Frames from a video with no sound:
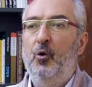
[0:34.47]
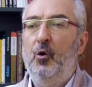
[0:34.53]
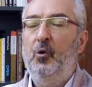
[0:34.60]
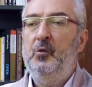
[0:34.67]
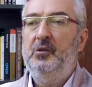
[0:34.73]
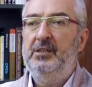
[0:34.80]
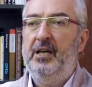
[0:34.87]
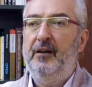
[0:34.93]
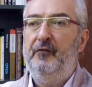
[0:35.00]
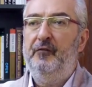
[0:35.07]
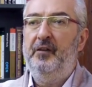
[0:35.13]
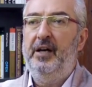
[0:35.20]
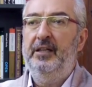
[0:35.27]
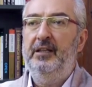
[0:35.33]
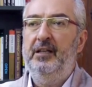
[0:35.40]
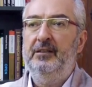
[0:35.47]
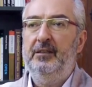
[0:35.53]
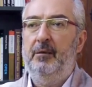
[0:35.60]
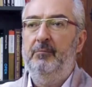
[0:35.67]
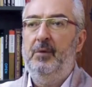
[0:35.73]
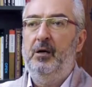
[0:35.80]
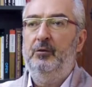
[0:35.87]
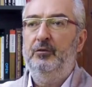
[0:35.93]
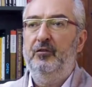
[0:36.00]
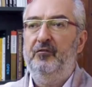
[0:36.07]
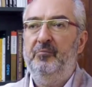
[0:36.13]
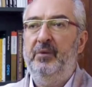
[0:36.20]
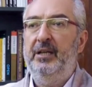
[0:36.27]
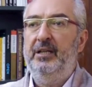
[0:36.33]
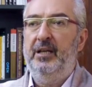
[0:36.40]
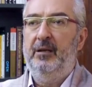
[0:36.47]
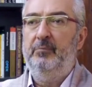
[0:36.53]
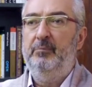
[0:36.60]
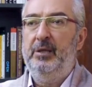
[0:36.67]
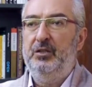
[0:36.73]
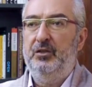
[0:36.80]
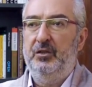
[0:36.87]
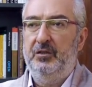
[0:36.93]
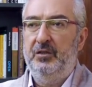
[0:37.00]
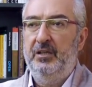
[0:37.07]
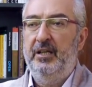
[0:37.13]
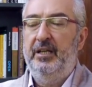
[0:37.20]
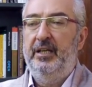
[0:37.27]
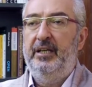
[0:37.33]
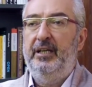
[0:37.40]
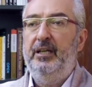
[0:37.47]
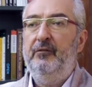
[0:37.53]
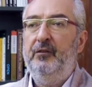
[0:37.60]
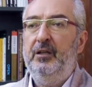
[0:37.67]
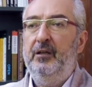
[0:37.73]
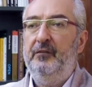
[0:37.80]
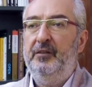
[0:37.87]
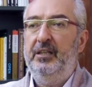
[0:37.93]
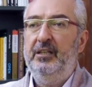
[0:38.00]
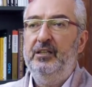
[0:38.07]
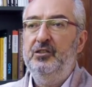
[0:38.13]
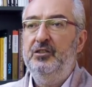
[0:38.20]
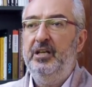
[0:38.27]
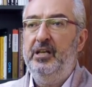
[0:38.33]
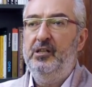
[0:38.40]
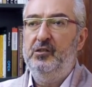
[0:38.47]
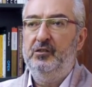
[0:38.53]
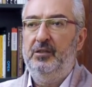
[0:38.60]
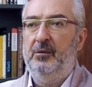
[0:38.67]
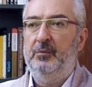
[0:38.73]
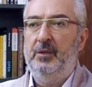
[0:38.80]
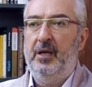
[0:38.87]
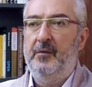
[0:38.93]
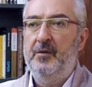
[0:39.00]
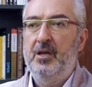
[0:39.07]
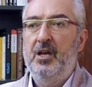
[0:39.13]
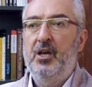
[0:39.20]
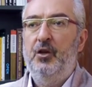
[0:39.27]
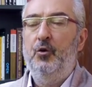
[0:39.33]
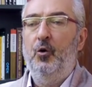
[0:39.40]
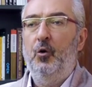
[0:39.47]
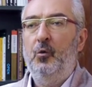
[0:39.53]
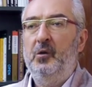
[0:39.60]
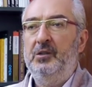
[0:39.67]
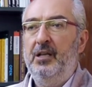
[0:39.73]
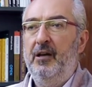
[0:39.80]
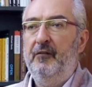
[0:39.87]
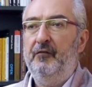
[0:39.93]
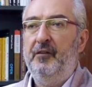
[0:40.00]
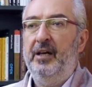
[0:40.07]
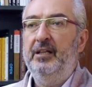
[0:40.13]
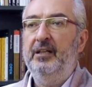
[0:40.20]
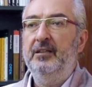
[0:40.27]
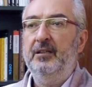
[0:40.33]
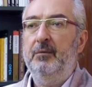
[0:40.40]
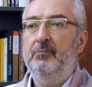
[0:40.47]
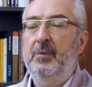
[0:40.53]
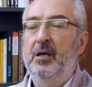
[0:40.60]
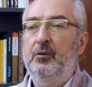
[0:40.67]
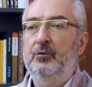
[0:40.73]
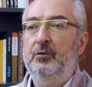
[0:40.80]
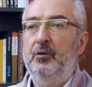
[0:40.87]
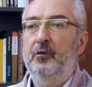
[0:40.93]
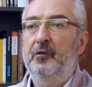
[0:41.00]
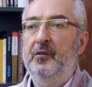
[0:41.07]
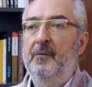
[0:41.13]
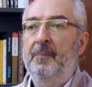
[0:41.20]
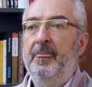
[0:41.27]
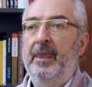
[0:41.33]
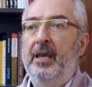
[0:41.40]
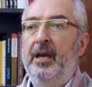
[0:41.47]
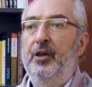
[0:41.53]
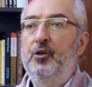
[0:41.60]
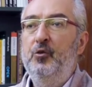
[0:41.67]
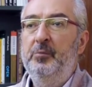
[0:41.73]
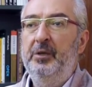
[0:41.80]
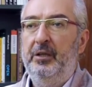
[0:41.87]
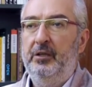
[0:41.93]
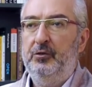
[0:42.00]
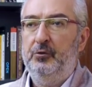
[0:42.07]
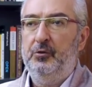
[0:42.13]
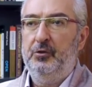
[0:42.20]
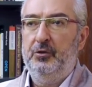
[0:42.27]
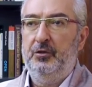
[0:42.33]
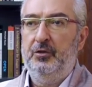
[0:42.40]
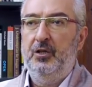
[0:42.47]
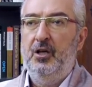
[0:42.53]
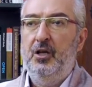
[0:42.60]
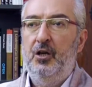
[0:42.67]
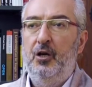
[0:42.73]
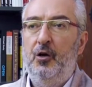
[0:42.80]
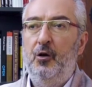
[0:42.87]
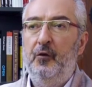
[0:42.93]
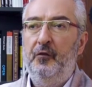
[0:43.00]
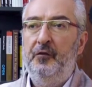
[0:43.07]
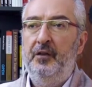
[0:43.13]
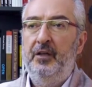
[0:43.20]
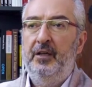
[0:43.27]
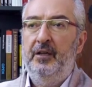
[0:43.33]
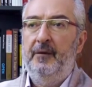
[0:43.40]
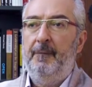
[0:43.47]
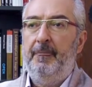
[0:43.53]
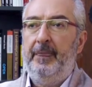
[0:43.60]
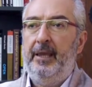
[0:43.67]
You always have finite amounts of money and budget, even if they can change sometimes. You always have finite amount of human resources, of